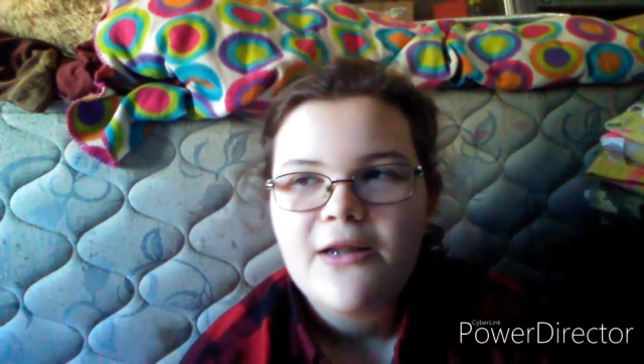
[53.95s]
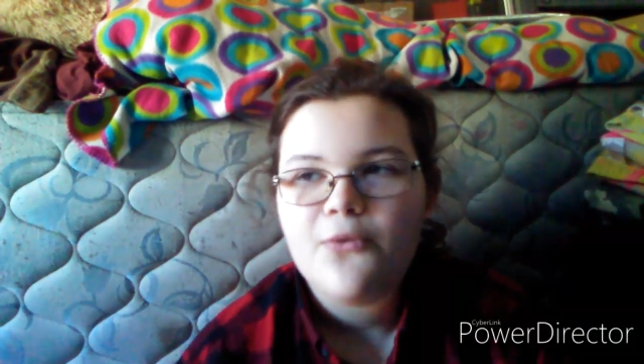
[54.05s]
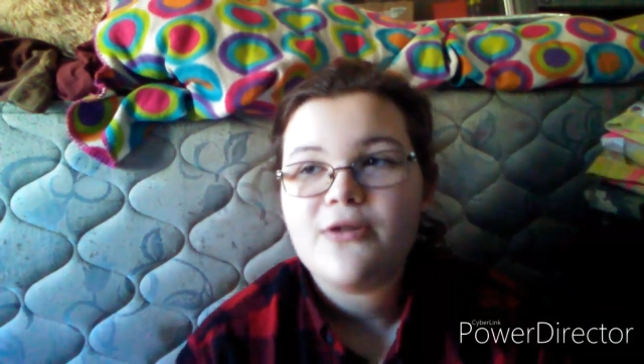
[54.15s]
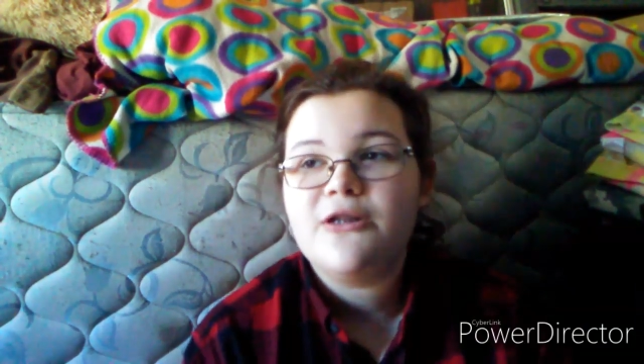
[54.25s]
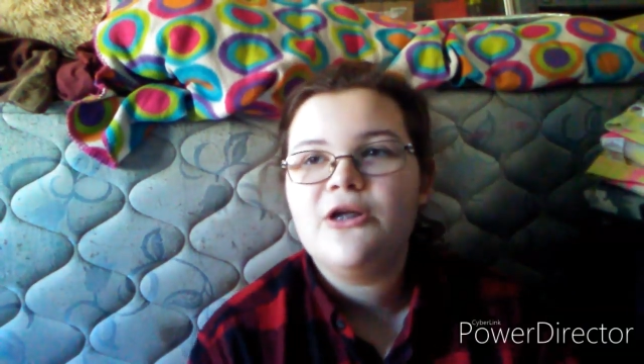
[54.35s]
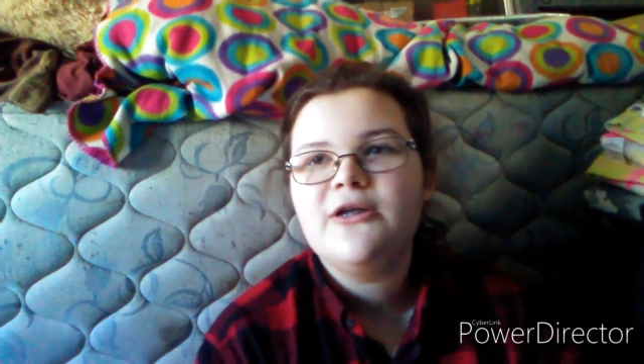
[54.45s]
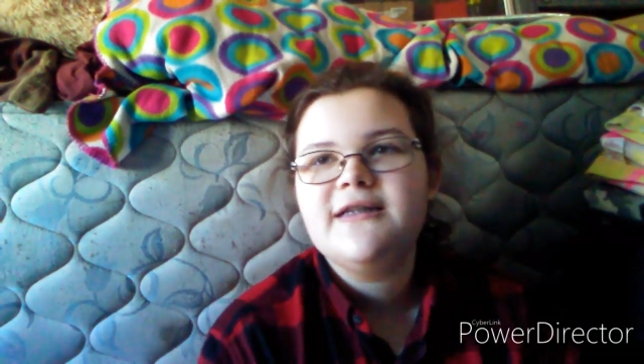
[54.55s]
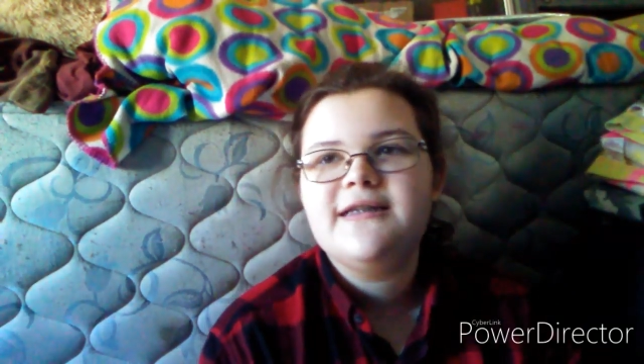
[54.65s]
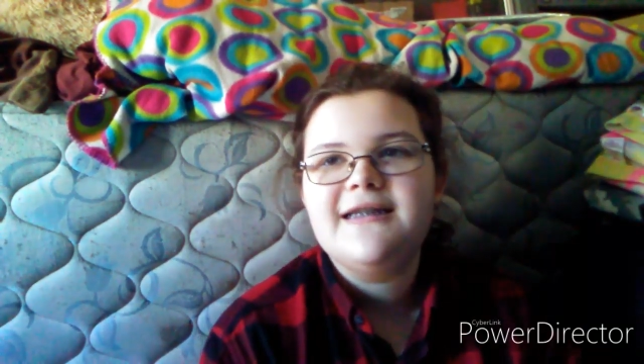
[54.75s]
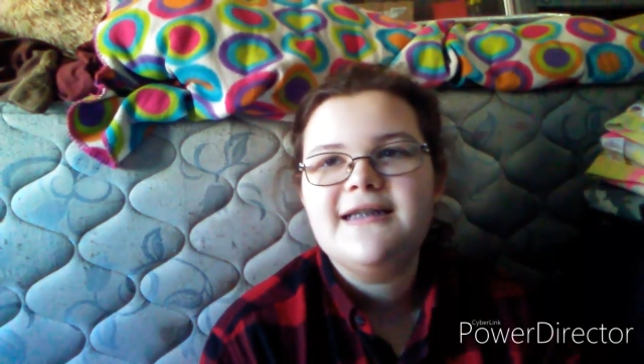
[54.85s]
it was a
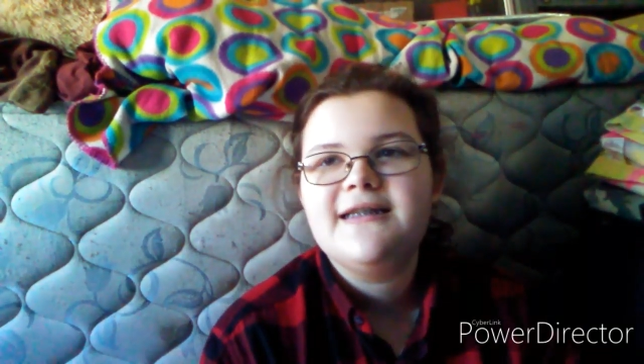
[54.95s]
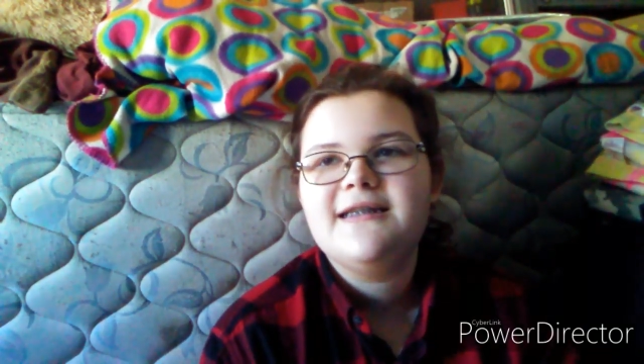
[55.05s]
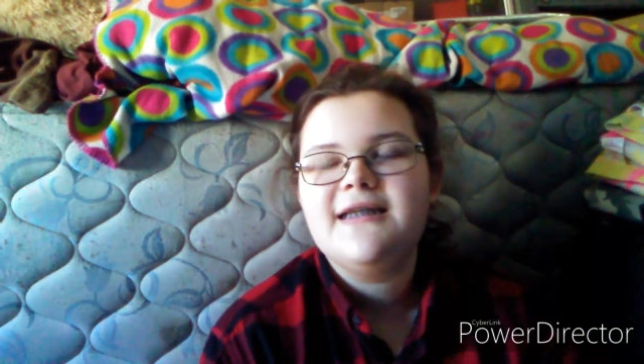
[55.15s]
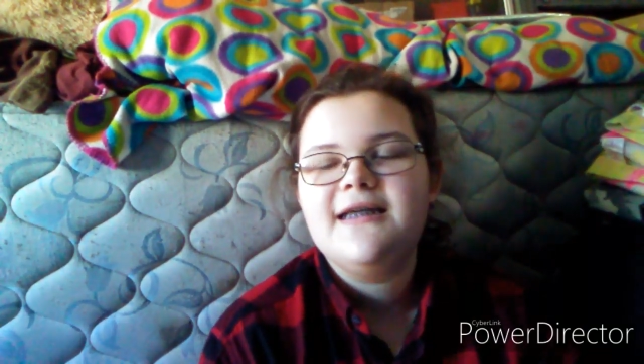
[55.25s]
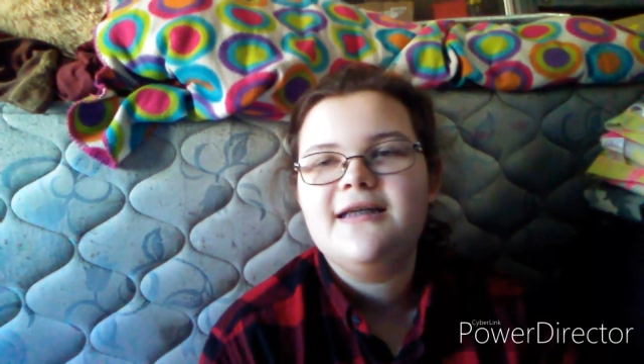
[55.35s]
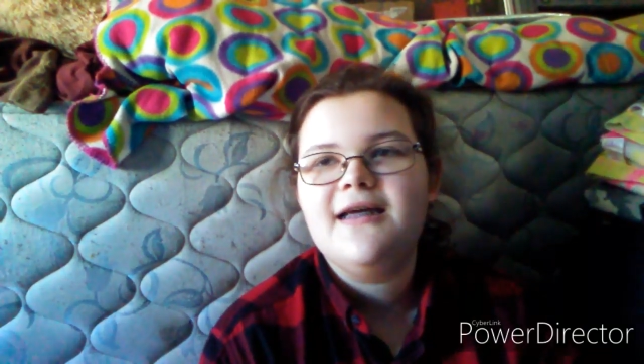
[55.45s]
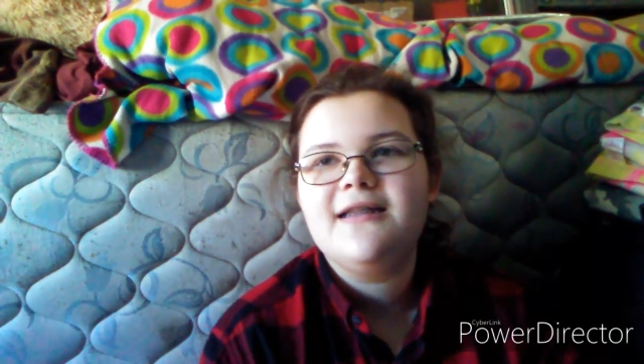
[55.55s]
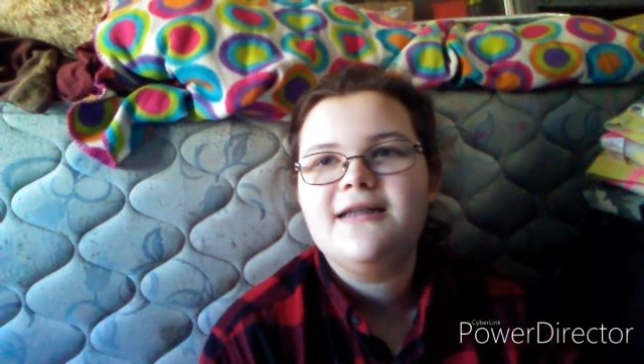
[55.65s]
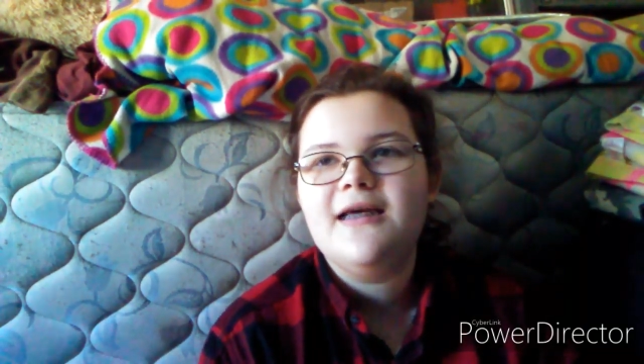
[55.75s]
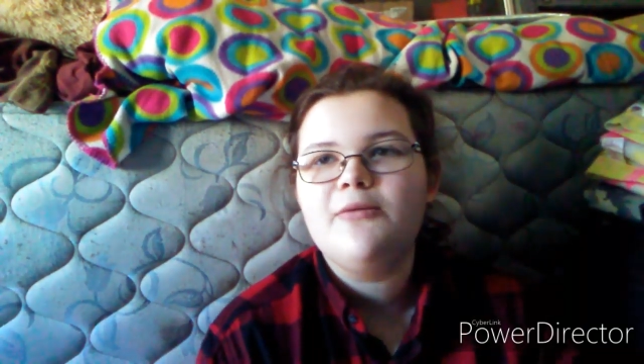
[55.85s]
36, and
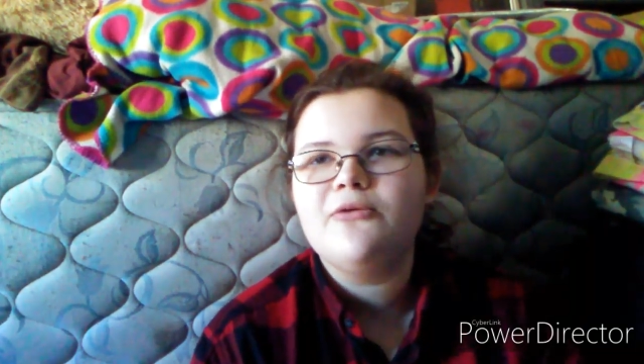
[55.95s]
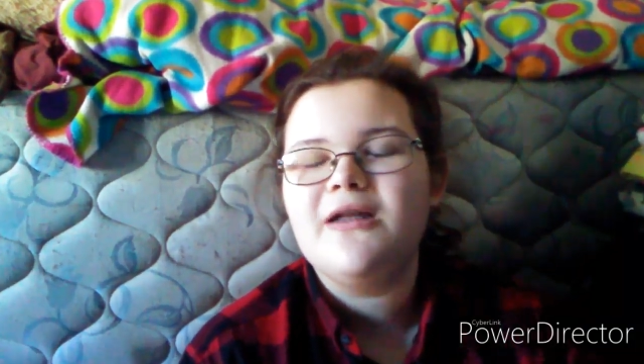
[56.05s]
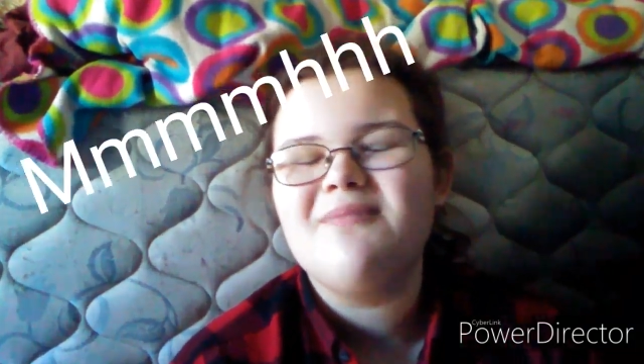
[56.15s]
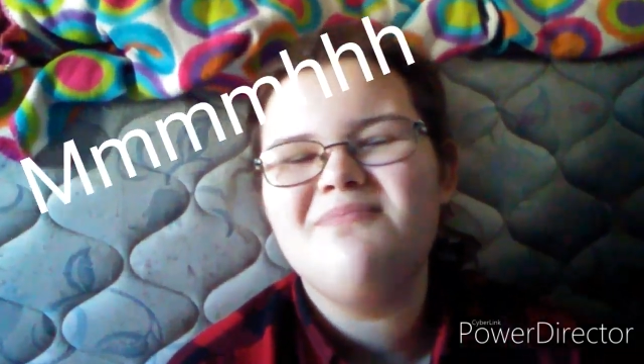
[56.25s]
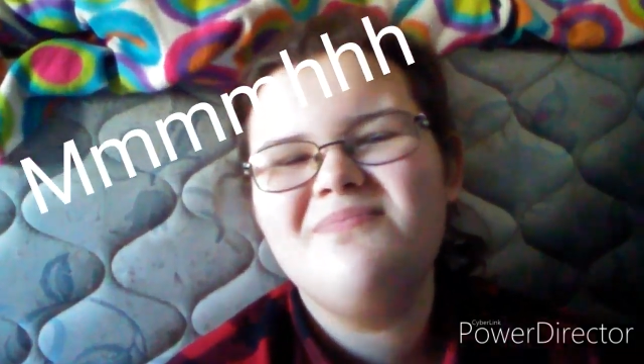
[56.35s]
at the time I was like,